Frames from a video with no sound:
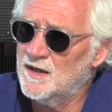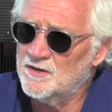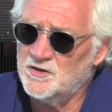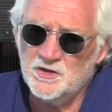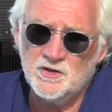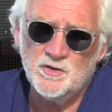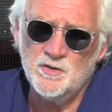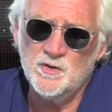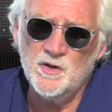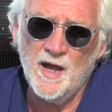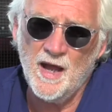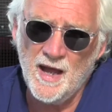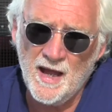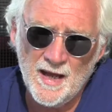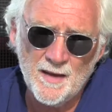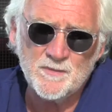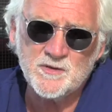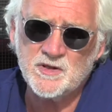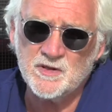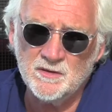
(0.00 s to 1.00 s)
and to do the
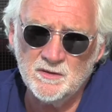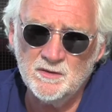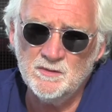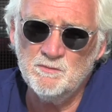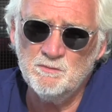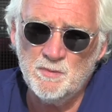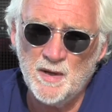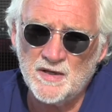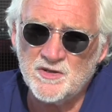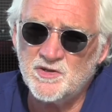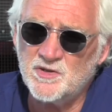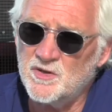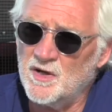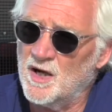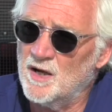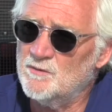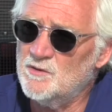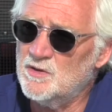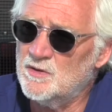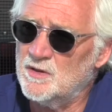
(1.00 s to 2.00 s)
absolute best
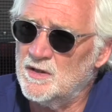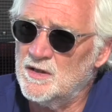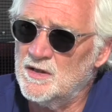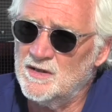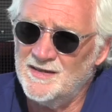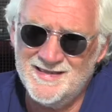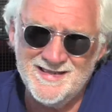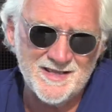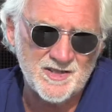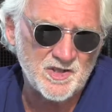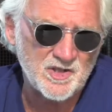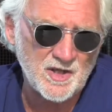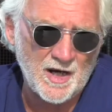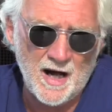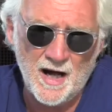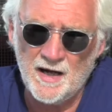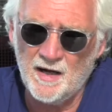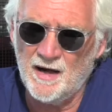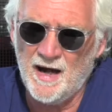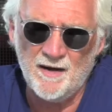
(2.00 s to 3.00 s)
job you can the
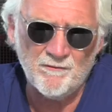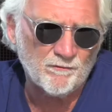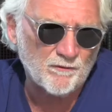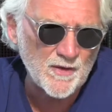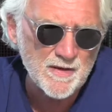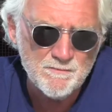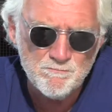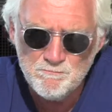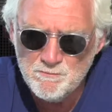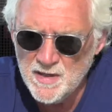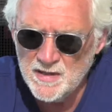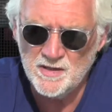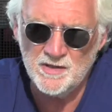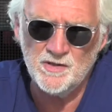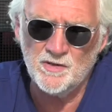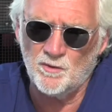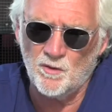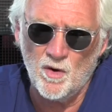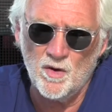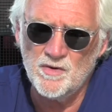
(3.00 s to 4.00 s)
entire every minute
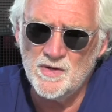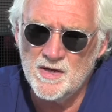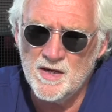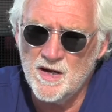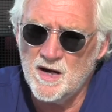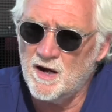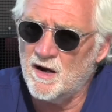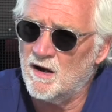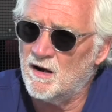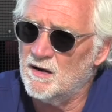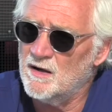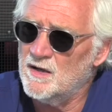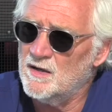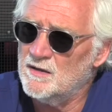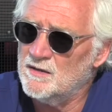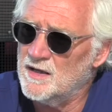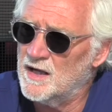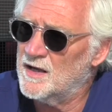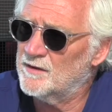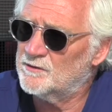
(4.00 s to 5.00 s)
you're on the air,
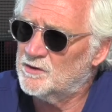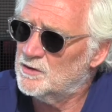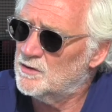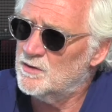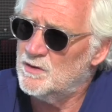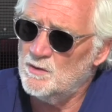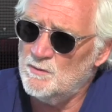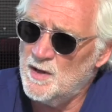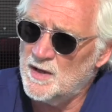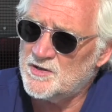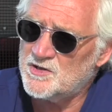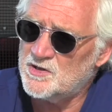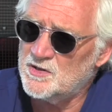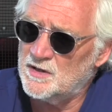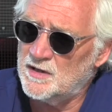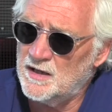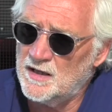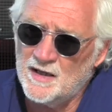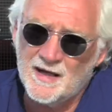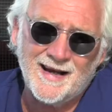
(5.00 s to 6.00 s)
you have to do the best
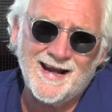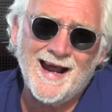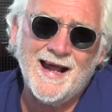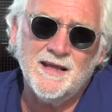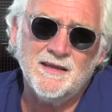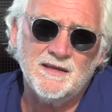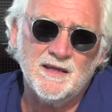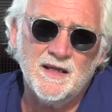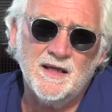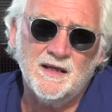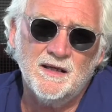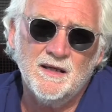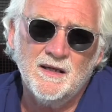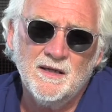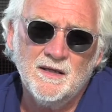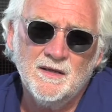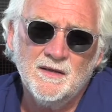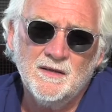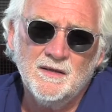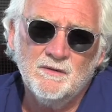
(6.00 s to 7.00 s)
you can. And I think
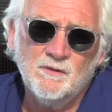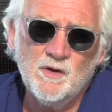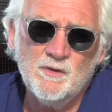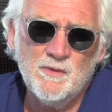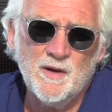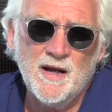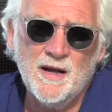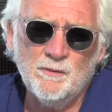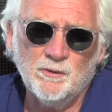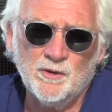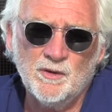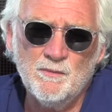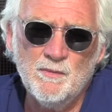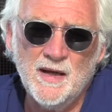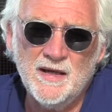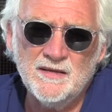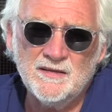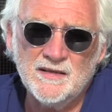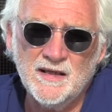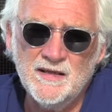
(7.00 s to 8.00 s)
we've been able to
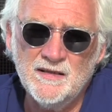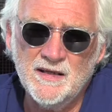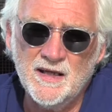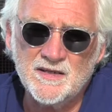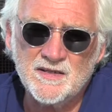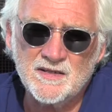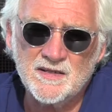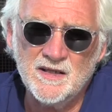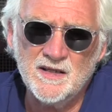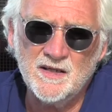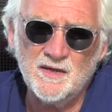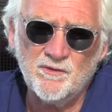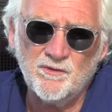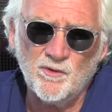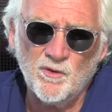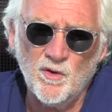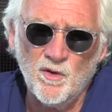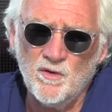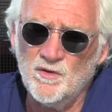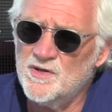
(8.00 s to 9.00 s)
maintain that standard
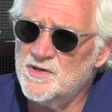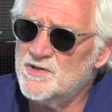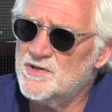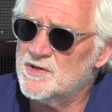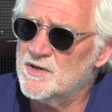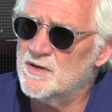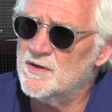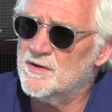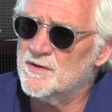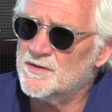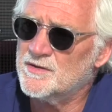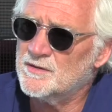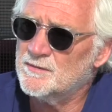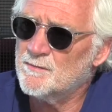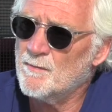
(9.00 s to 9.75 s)
for all these years.